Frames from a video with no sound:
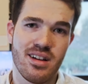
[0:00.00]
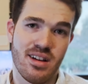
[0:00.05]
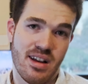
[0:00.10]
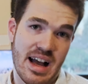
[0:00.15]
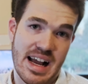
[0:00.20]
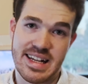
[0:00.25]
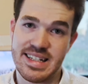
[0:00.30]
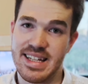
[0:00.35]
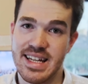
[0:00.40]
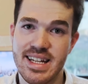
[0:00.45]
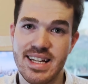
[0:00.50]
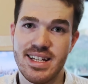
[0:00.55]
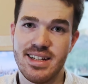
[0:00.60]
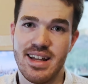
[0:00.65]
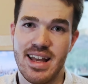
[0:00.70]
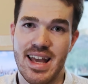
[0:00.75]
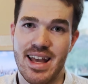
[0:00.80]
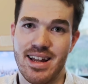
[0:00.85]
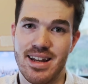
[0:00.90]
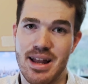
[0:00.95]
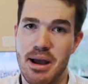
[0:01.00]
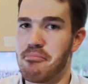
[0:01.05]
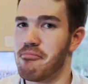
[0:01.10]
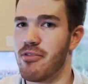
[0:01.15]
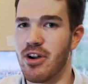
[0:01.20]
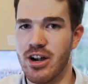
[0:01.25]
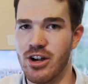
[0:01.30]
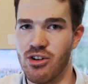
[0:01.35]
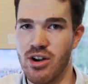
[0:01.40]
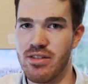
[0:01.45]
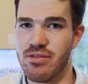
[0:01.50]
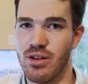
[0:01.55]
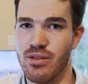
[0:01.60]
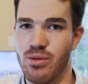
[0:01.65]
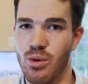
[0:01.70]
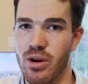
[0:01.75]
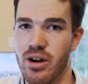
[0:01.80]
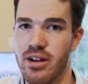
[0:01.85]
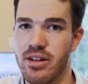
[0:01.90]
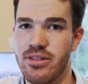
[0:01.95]
I did it and I'm very grateful
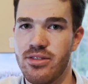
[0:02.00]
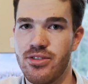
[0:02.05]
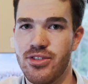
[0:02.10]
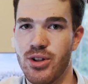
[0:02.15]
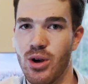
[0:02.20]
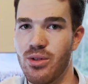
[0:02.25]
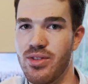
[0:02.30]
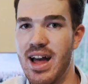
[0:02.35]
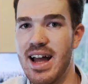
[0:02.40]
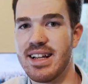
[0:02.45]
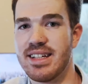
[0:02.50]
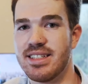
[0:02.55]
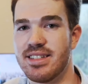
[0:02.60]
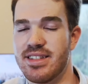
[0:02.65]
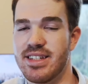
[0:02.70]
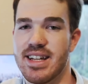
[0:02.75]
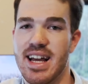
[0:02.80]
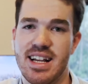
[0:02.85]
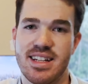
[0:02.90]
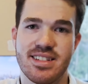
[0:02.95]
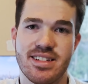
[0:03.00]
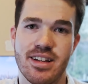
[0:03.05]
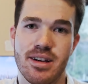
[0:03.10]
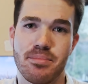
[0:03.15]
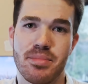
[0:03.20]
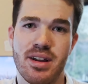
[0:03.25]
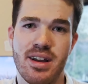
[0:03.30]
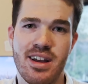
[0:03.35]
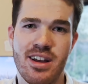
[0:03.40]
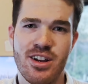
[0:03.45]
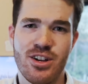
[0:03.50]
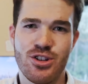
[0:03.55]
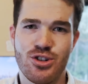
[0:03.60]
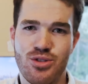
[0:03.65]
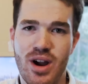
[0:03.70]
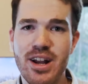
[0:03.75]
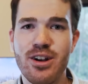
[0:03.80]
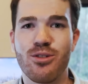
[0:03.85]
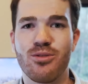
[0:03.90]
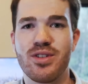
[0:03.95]
for it. So that is the next tip.
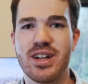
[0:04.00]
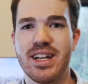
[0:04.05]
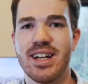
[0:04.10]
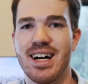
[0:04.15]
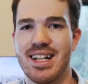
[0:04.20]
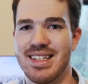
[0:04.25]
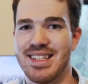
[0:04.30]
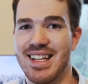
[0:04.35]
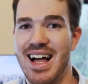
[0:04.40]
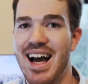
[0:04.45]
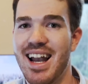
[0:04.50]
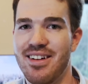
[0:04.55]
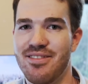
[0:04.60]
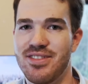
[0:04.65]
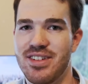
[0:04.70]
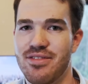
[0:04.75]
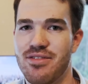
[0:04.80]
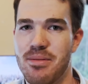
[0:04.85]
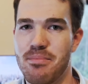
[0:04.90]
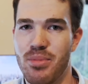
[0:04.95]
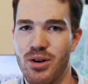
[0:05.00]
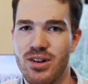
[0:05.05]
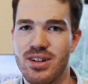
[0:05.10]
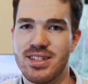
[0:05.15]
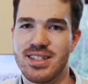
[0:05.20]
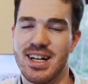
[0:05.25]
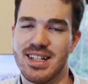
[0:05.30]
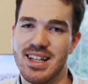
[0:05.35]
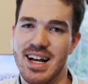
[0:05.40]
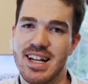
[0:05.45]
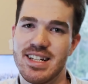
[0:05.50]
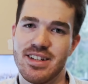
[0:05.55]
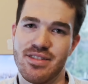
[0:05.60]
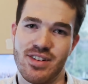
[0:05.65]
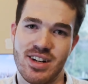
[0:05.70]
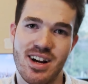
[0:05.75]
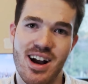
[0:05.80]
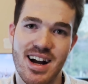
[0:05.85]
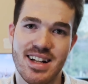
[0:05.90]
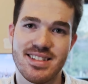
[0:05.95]
Try to read a lot of different books, a lot of
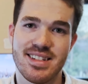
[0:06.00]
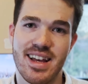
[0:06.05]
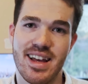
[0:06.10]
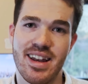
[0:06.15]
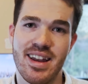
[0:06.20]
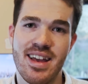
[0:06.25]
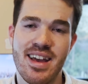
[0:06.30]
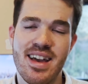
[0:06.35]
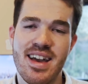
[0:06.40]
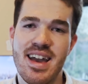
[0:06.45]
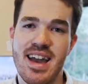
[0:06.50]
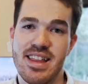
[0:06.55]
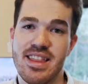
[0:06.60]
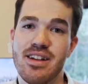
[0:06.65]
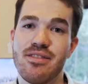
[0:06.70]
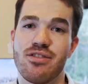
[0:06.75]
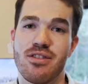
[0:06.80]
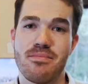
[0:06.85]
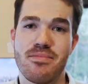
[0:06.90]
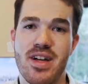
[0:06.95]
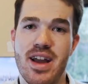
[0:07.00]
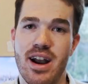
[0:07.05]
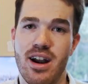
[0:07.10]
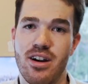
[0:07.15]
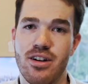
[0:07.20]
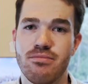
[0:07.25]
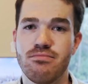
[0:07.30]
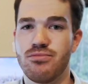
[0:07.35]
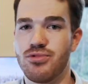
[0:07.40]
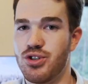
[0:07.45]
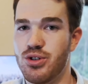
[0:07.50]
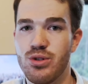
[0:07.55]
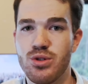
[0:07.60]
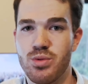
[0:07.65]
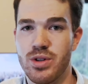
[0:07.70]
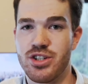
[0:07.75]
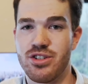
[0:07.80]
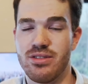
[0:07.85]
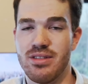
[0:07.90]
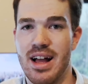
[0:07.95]
different content, and then from there, choose
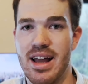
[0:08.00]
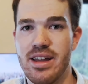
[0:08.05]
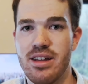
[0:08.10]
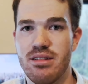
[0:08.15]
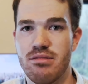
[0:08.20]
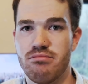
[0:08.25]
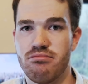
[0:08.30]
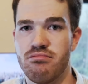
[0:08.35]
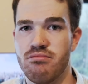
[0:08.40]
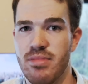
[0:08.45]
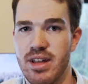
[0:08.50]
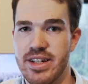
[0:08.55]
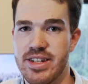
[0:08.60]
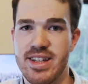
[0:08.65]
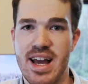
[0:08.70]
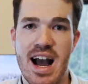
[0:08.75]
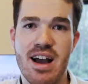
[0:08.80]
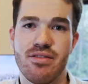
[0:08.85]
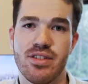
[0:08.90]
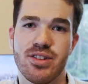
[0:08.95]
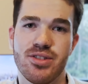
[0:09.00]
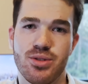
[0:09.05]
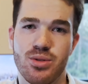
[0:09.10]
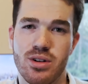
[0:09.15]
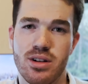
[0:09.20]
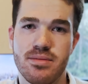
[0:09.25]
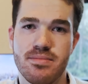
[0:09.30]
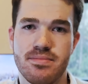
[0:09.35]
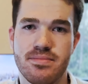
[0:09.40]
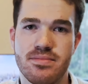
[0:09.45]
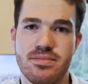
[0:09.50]
what you like and dive into it.